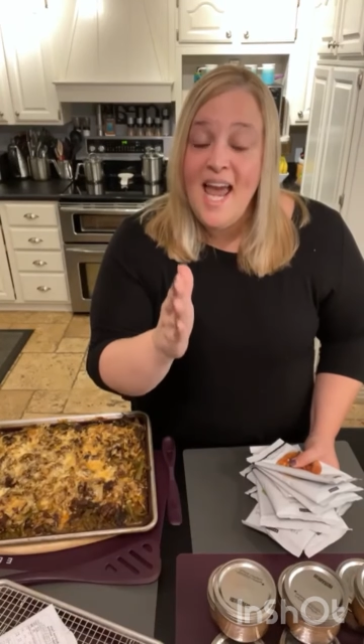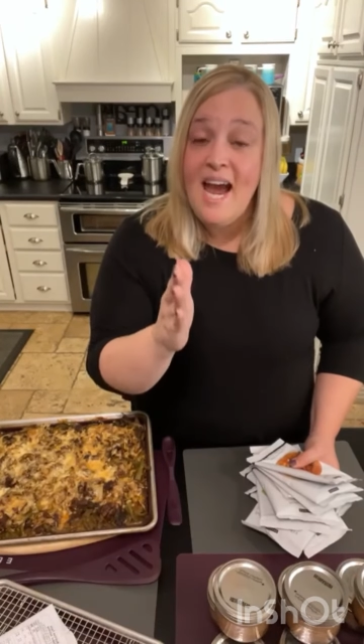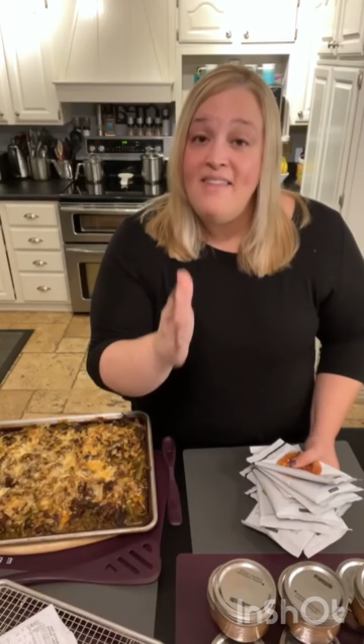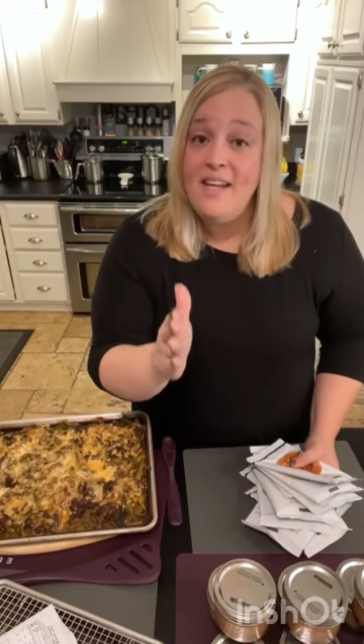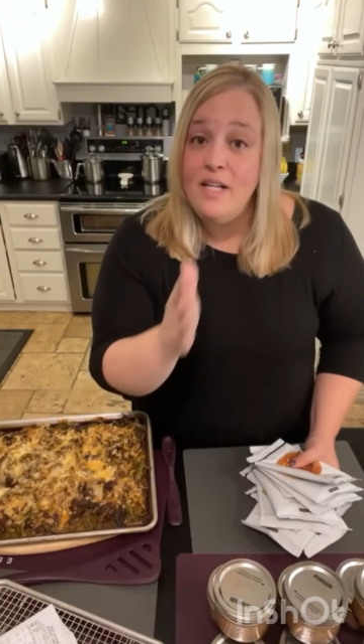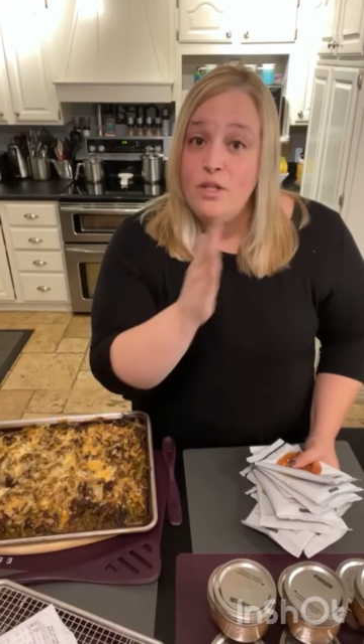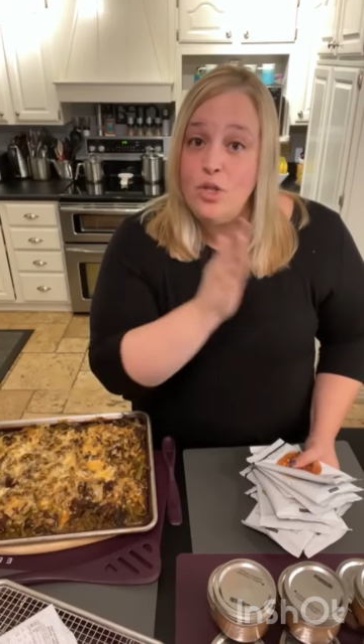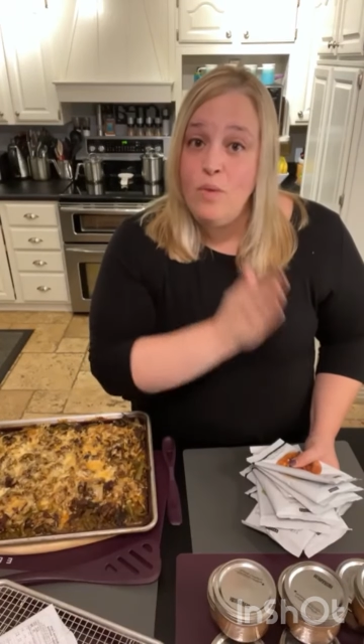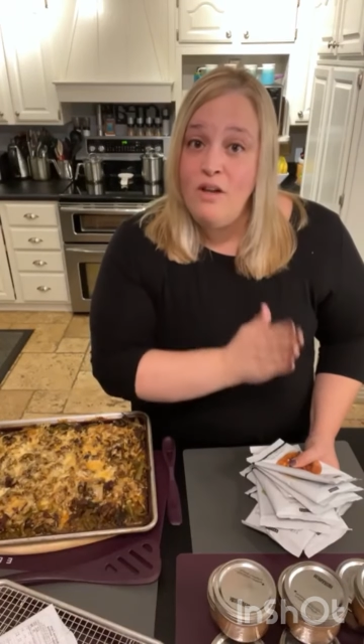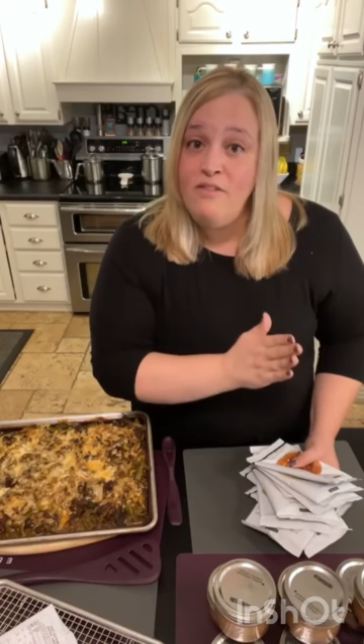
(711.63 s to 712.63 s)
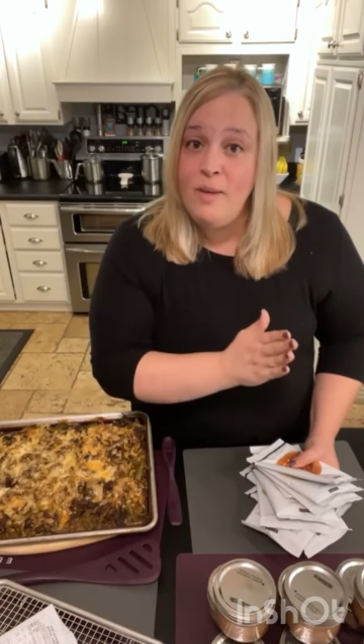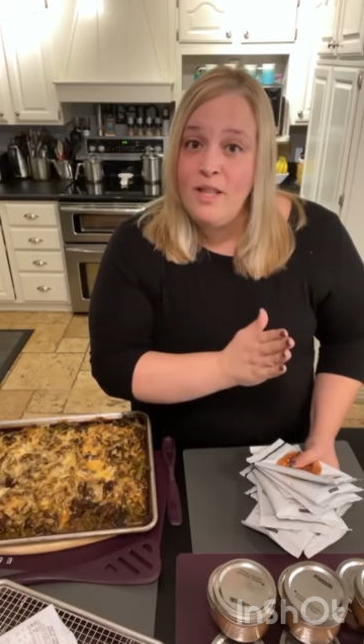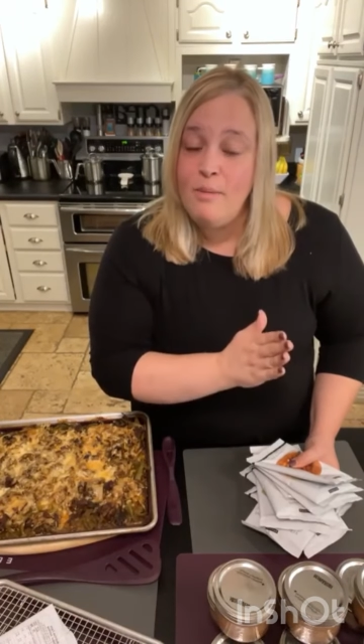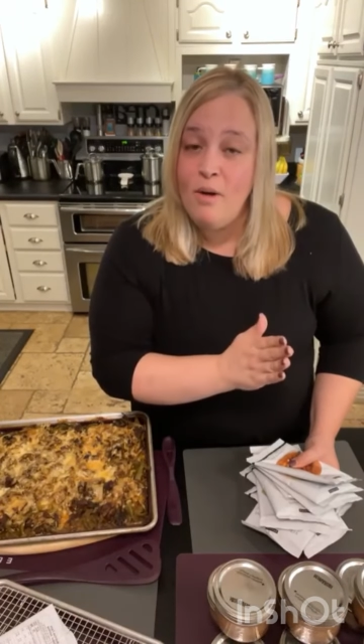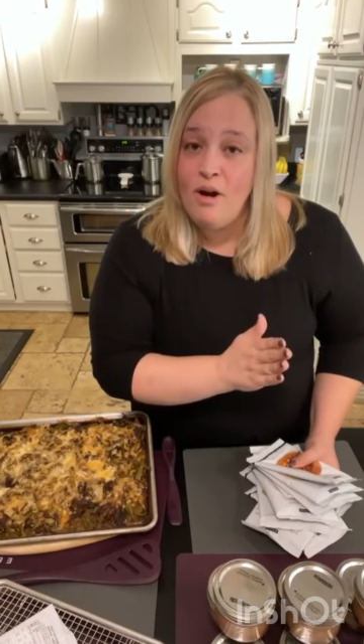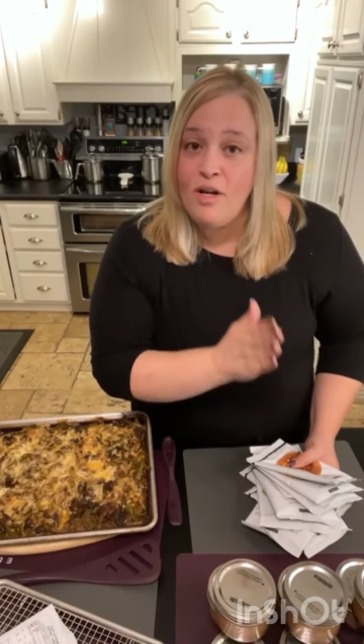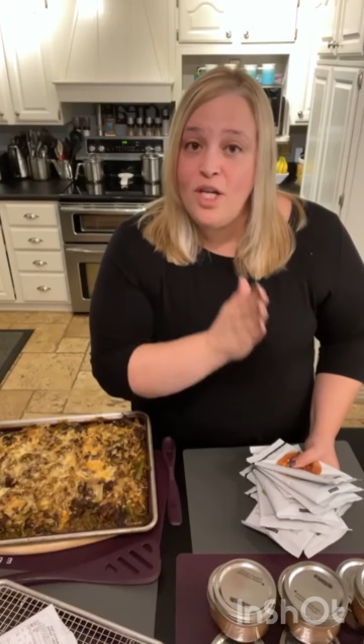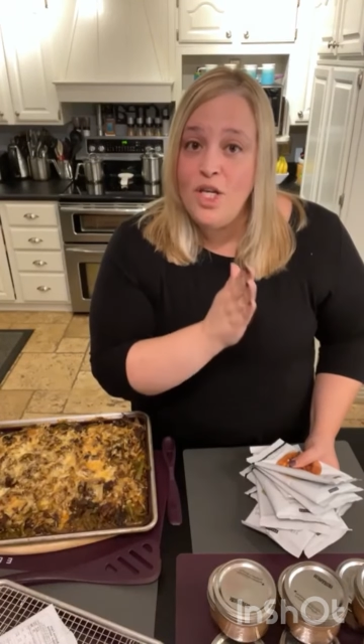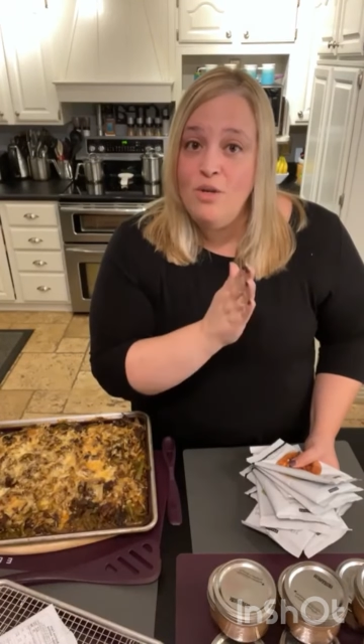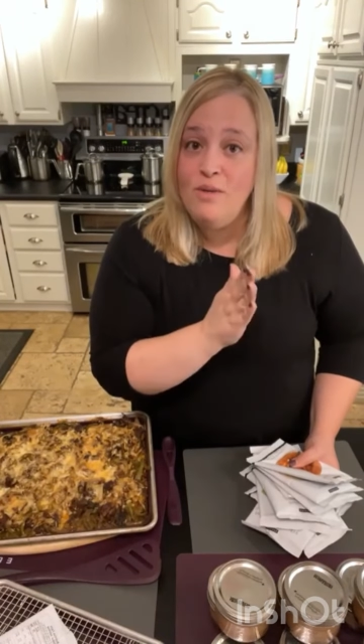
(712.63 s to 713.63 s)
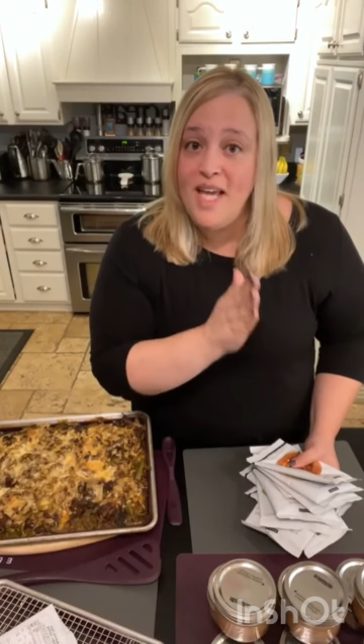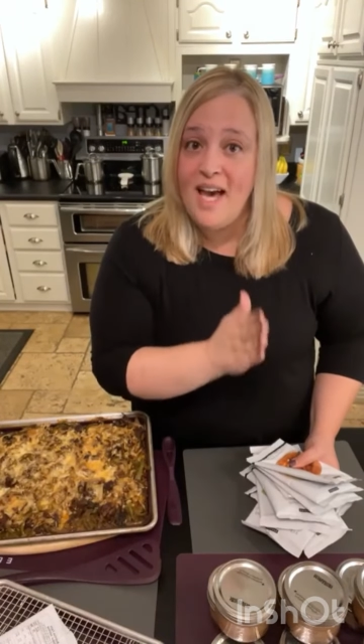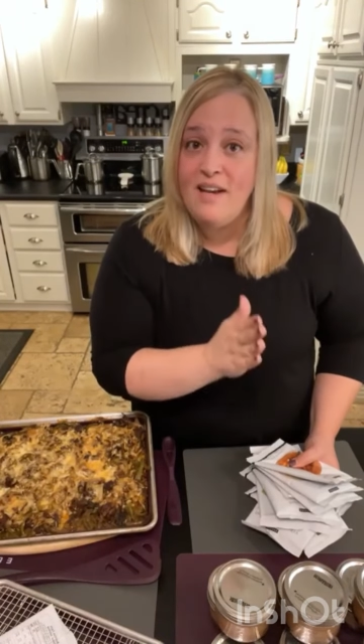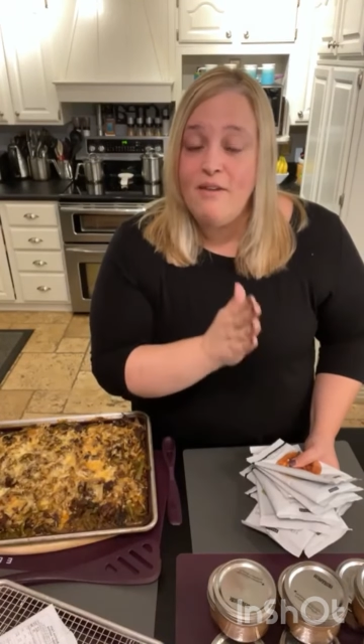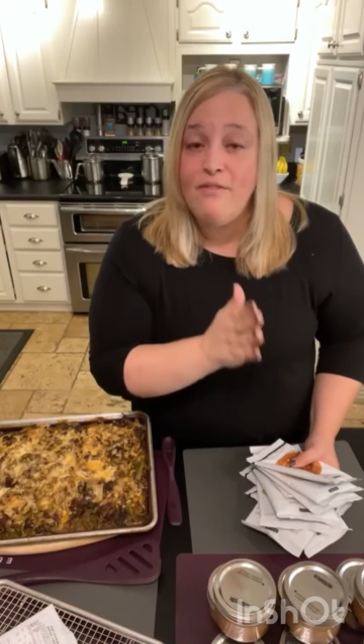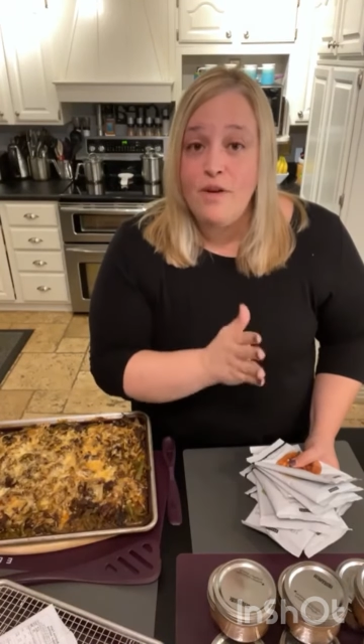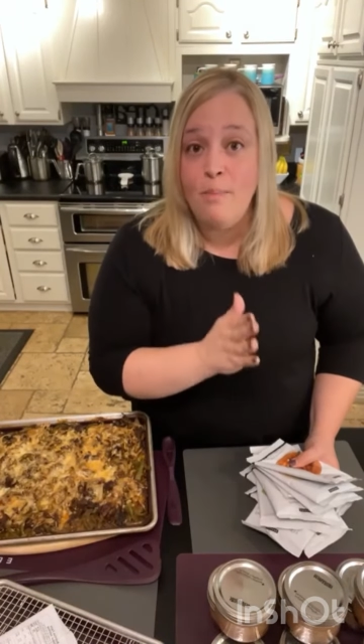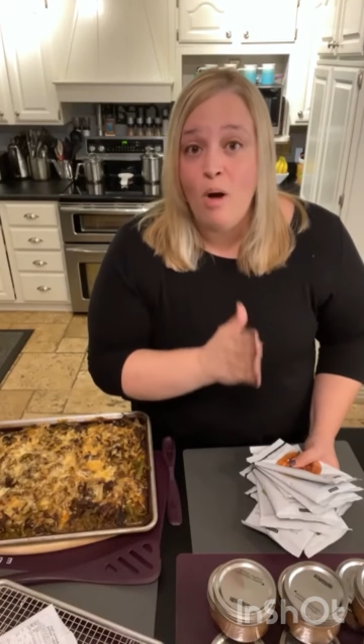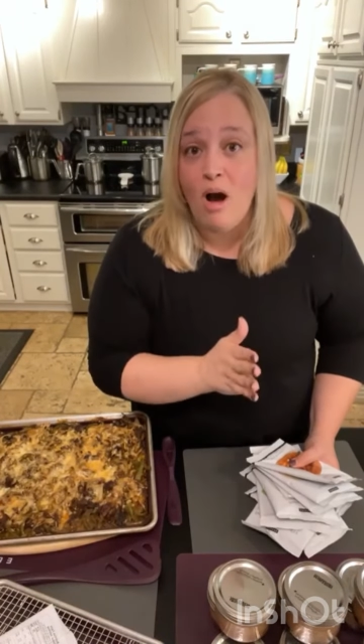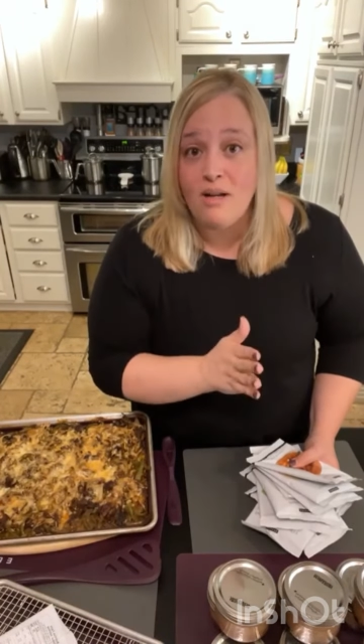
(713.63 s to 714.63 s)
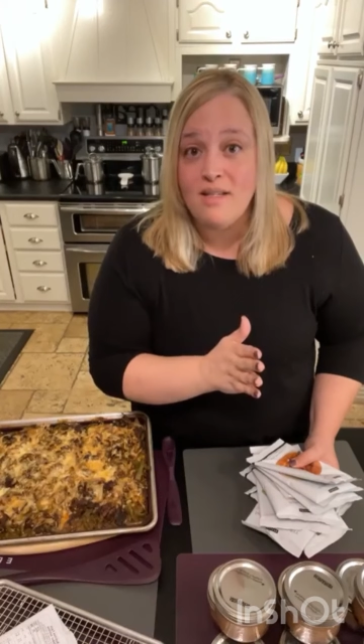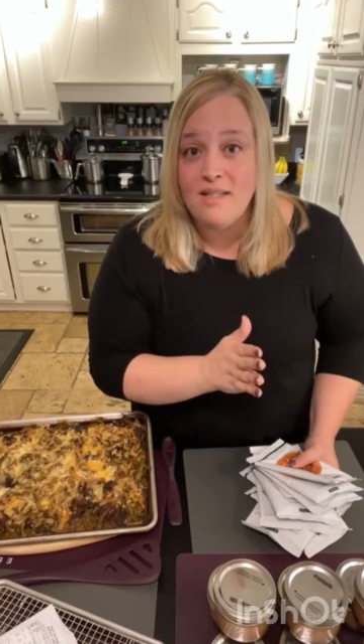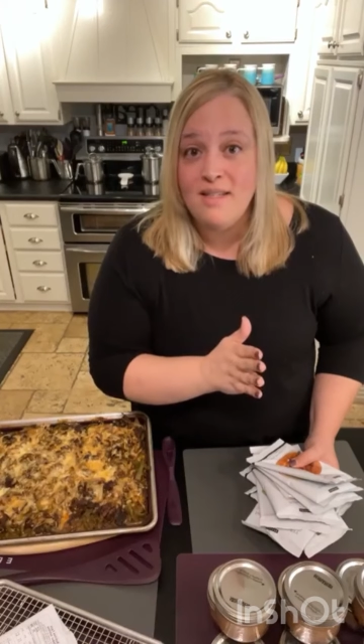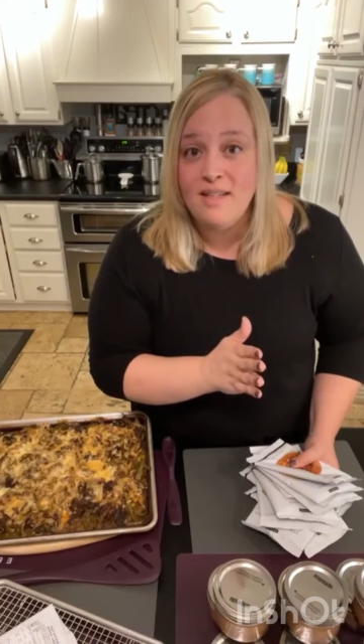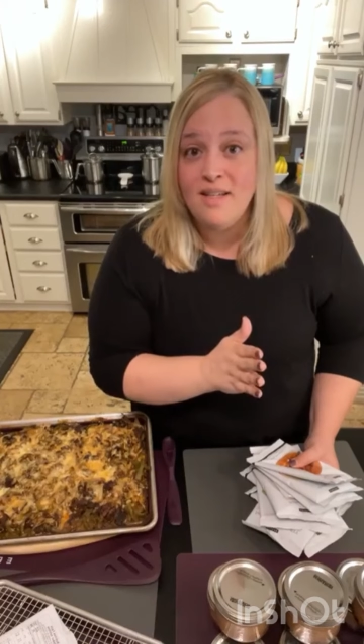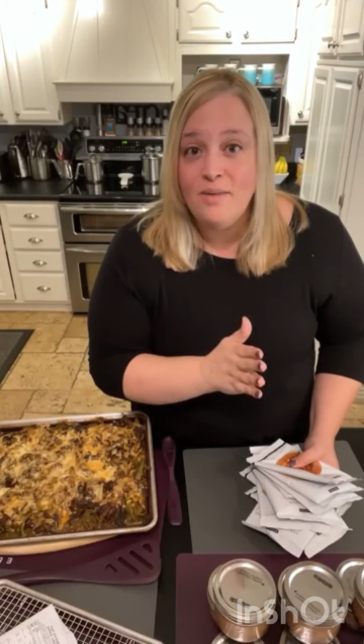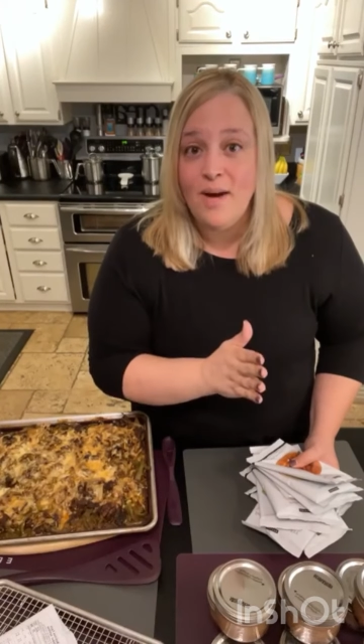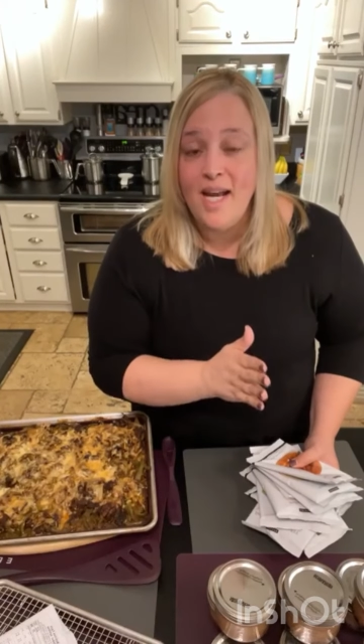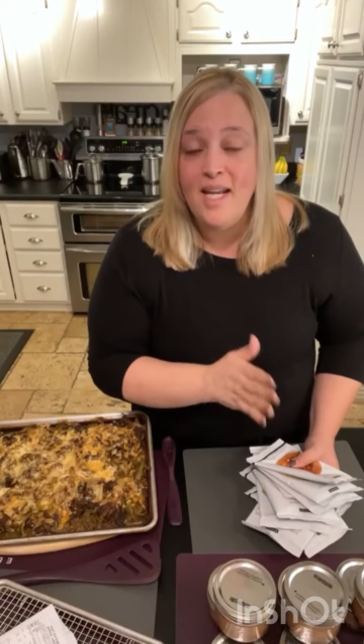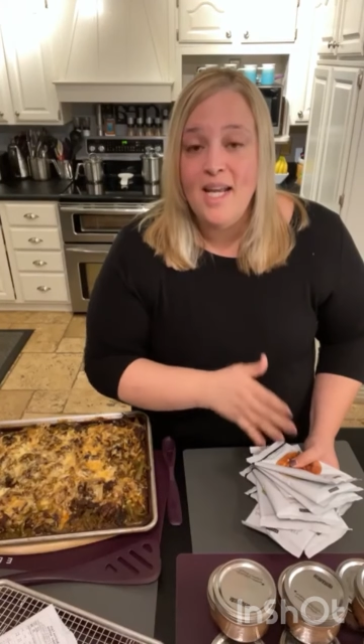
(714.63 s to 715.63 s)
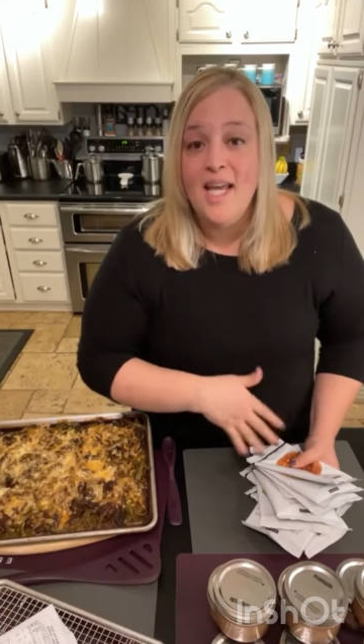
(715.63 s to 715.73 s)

and then at the 12-month mark, you'd get a free box, right?